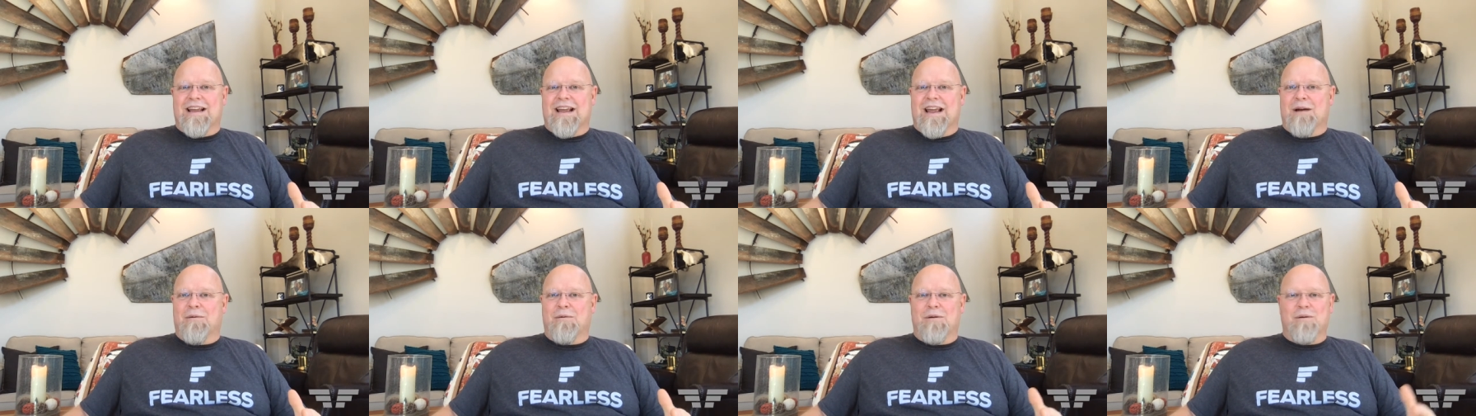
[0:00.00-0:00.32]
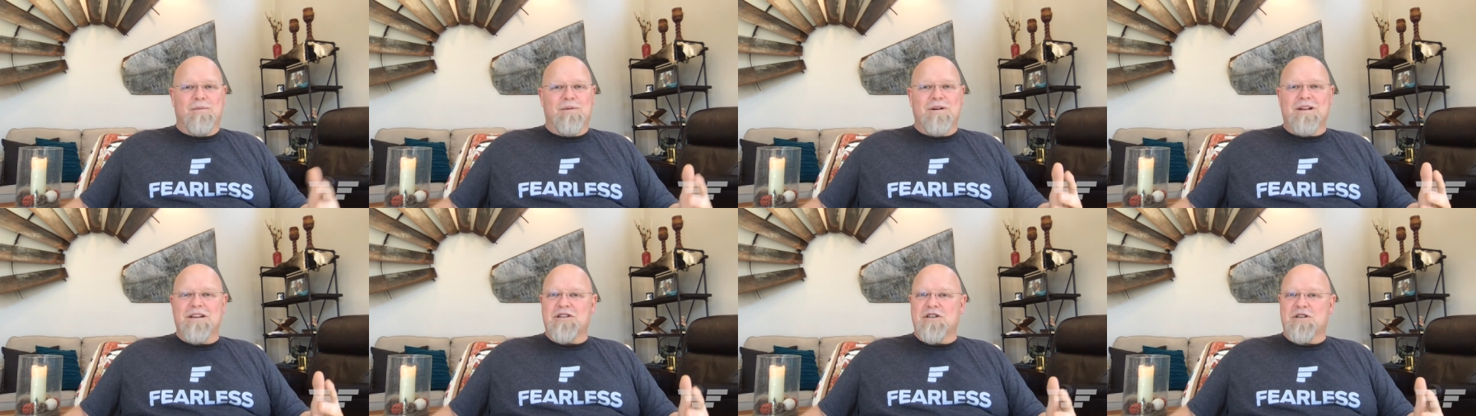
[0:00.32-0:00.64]
We
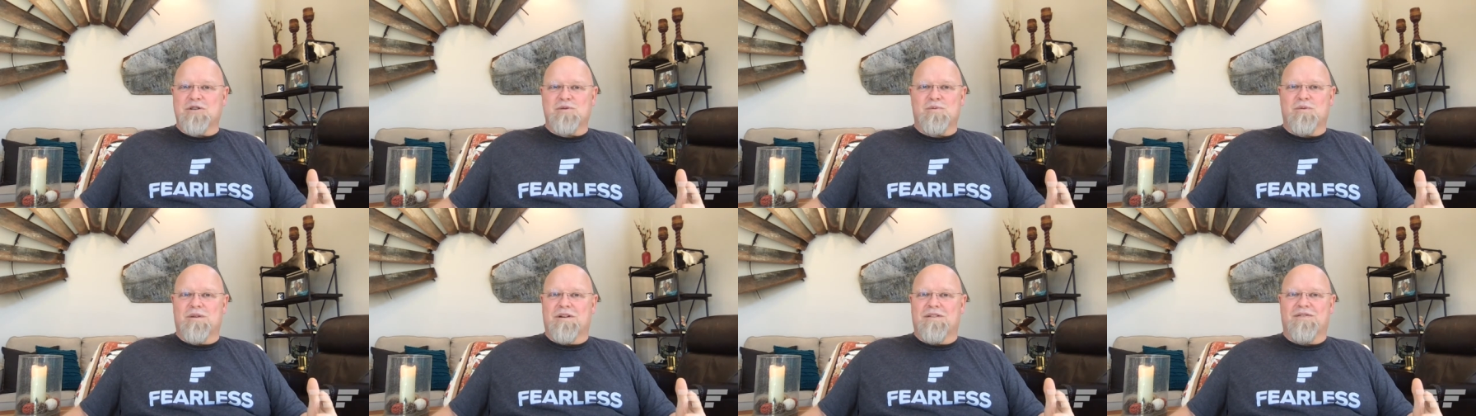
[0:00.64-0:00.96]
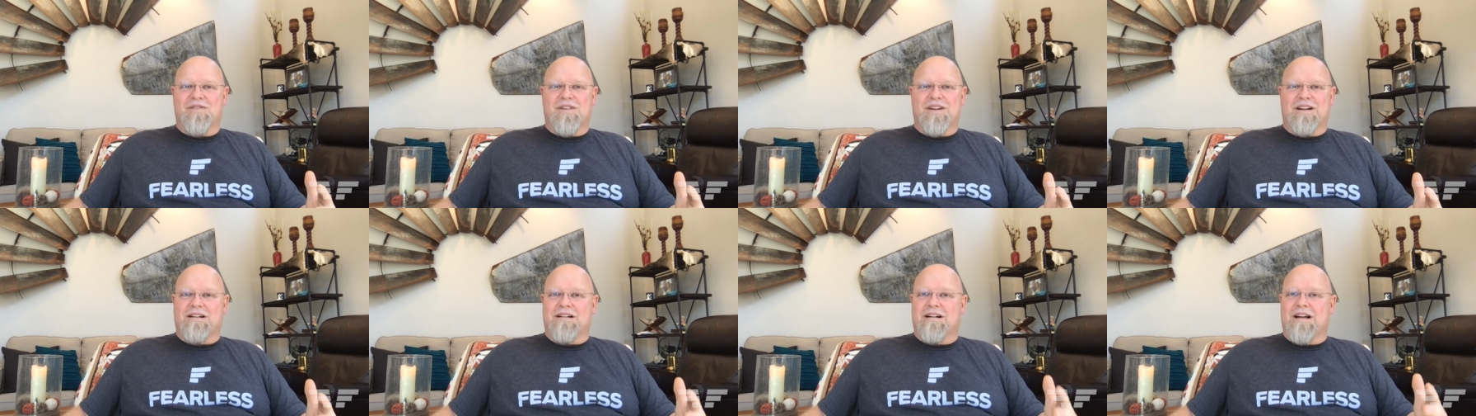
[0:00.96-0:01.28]
really just want to
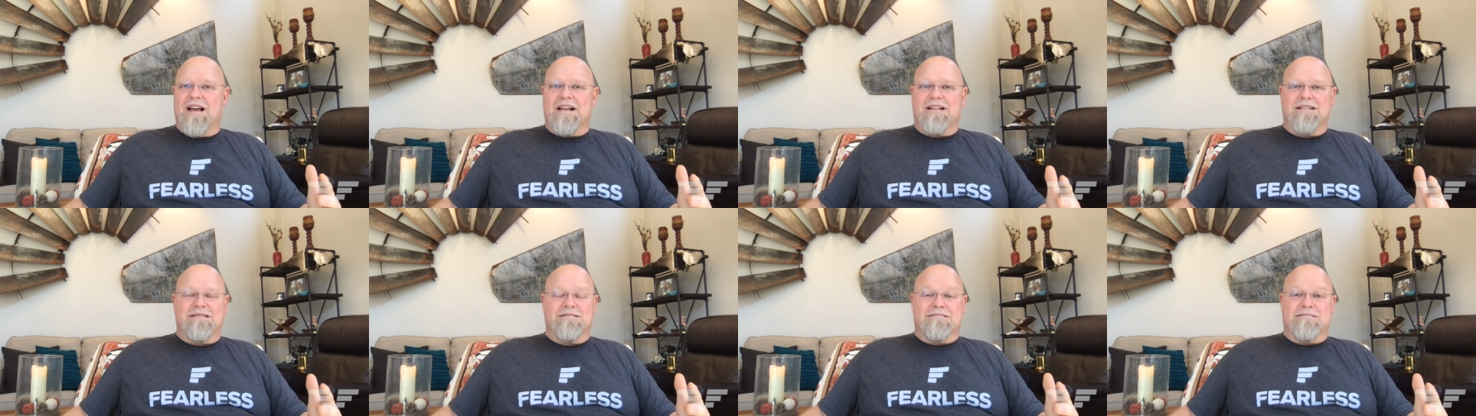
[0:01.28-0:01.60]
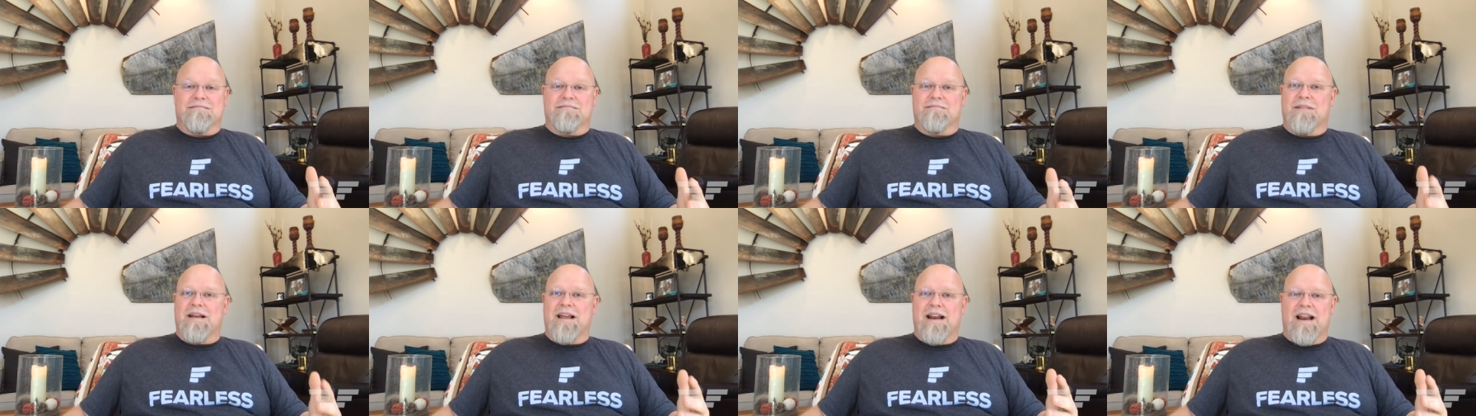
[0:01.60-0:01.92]
figure out,
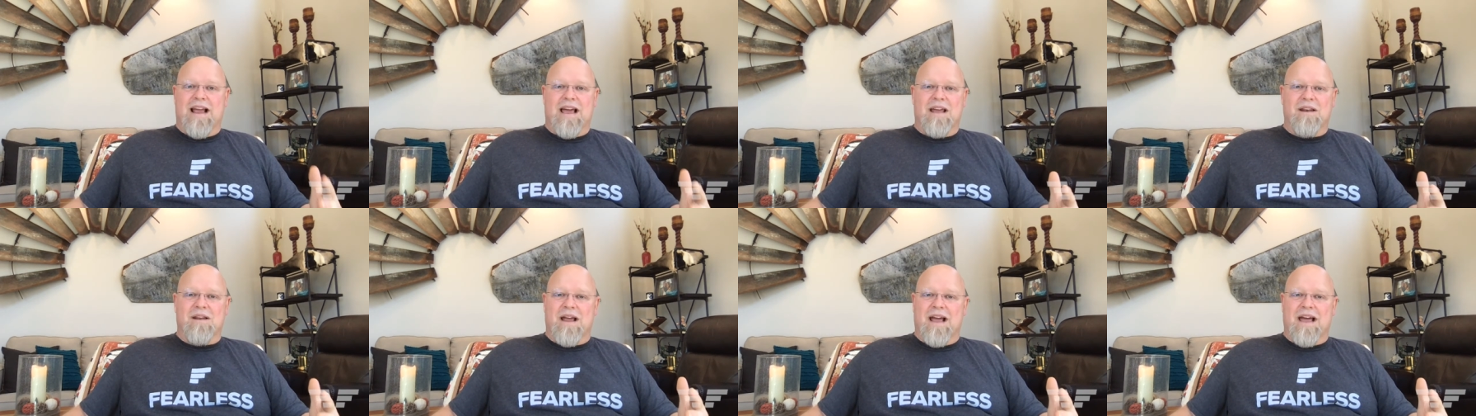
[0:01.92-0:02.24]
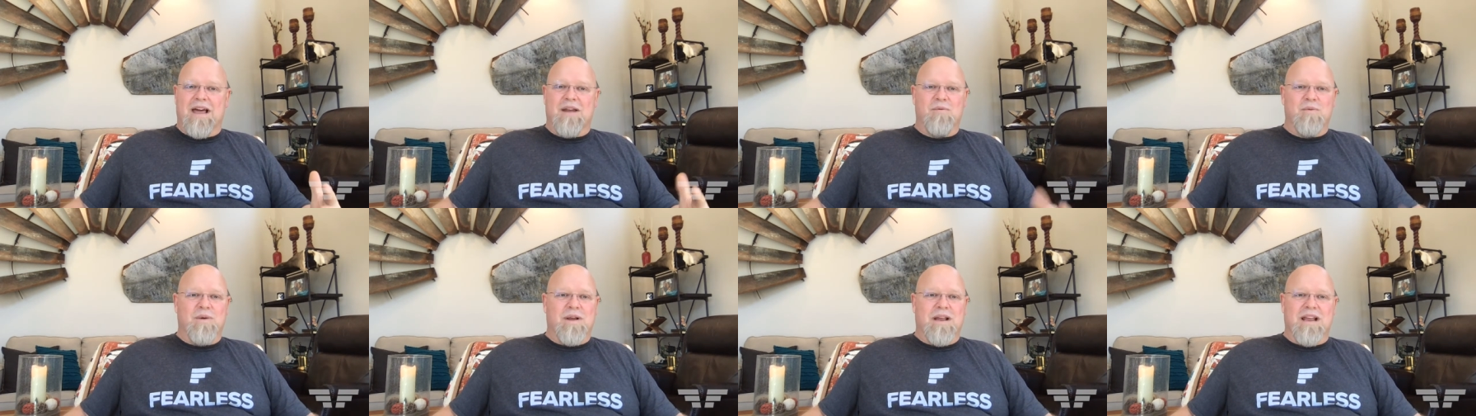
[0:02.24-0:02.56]
man, how
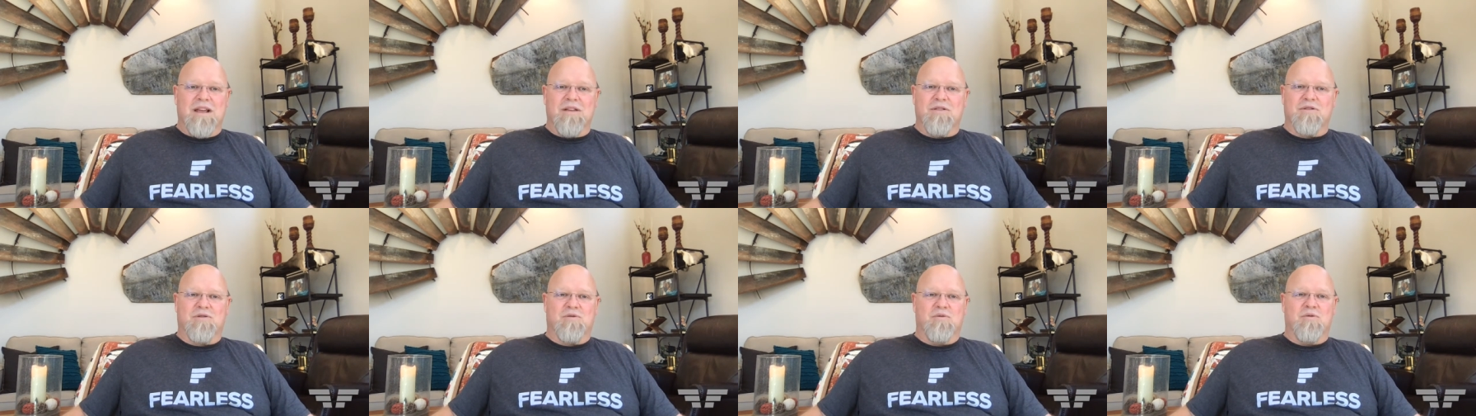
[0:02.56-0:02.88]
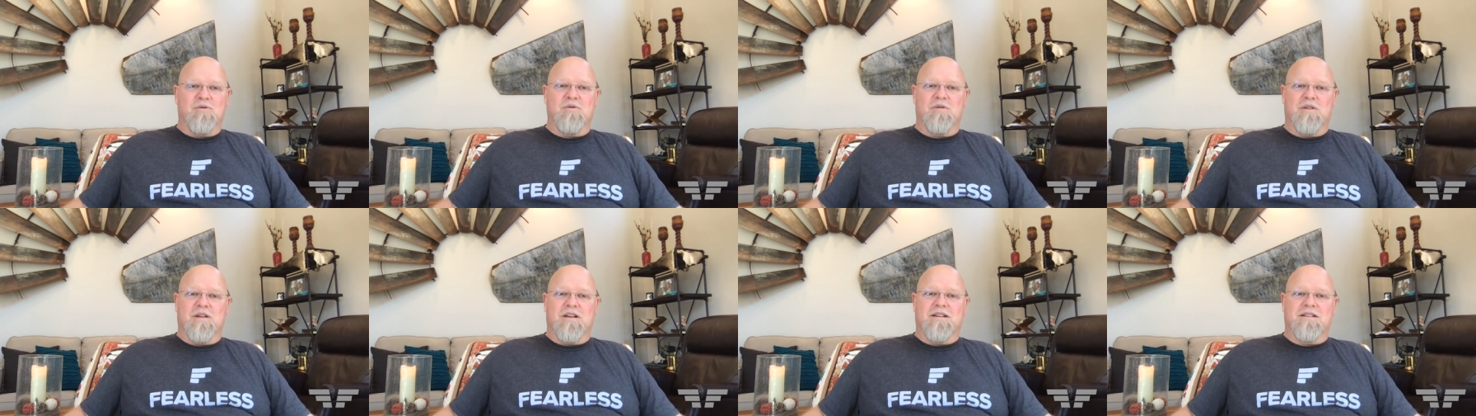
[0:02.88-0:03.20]
do we get
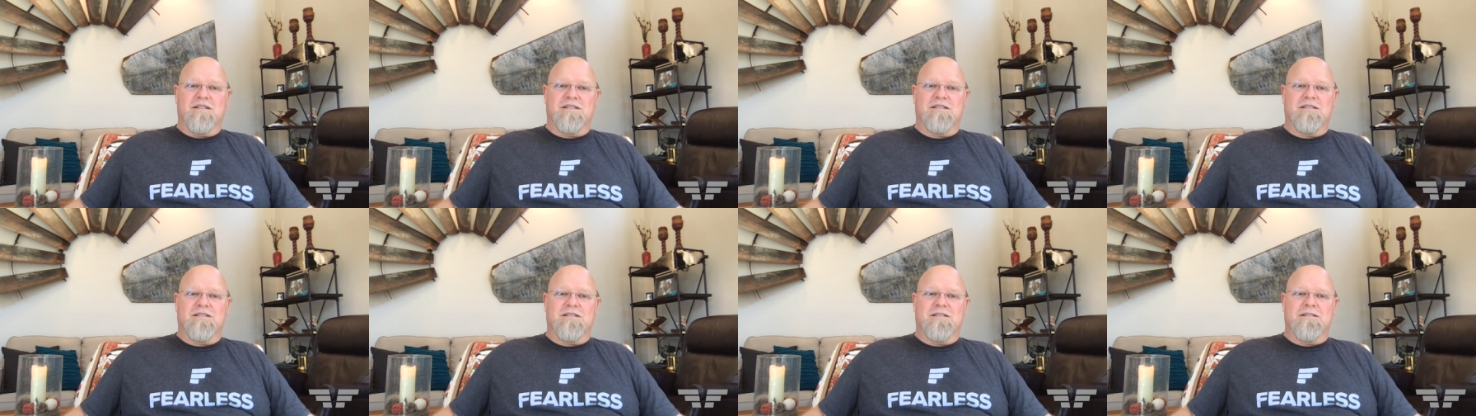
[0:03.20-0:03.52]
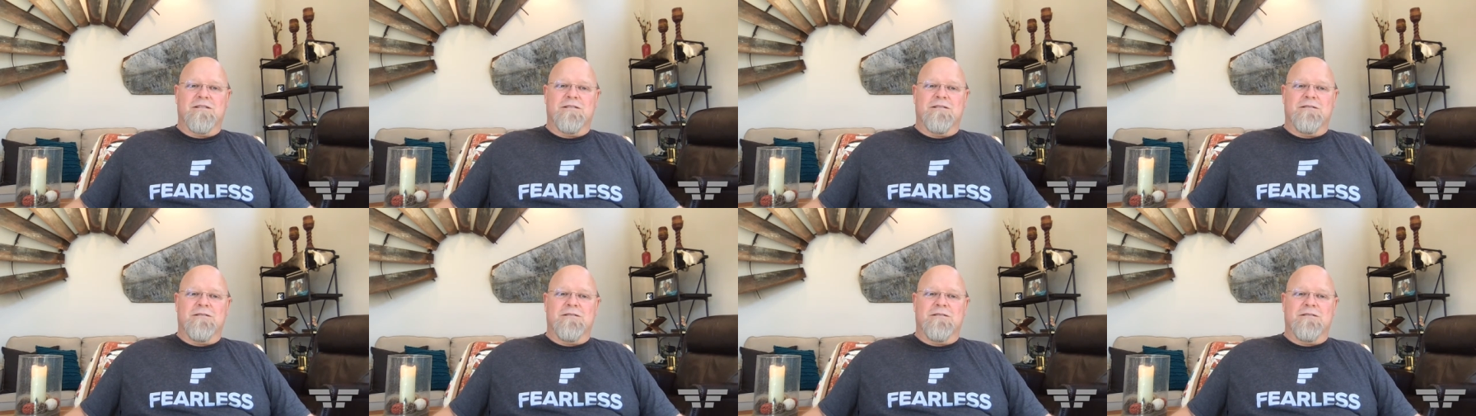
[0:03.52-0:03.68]
through this?